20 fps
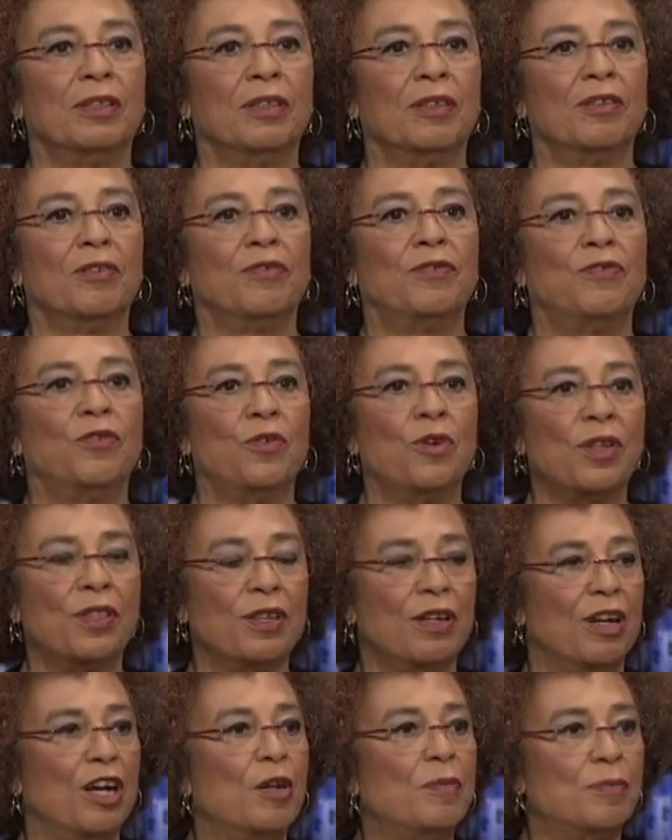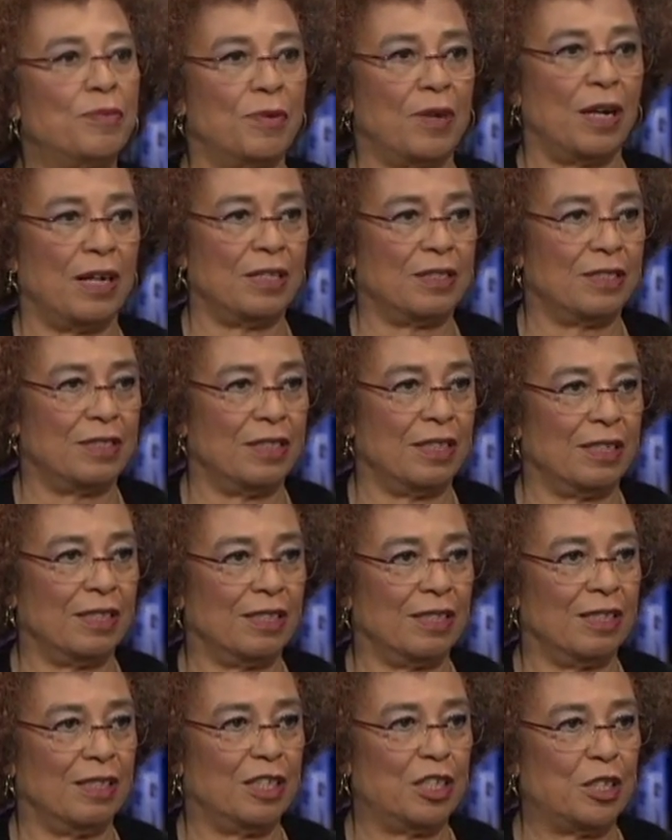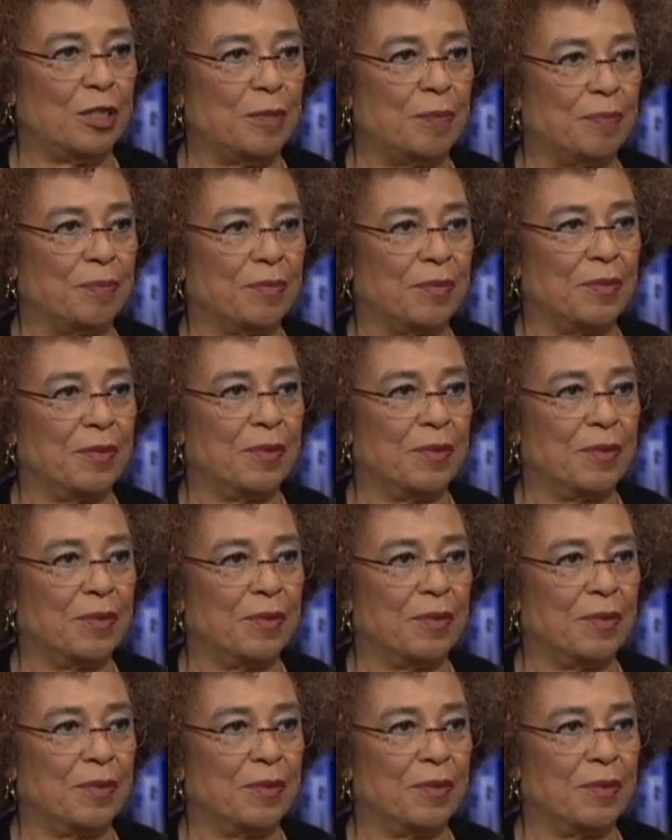uh, for the uprising um,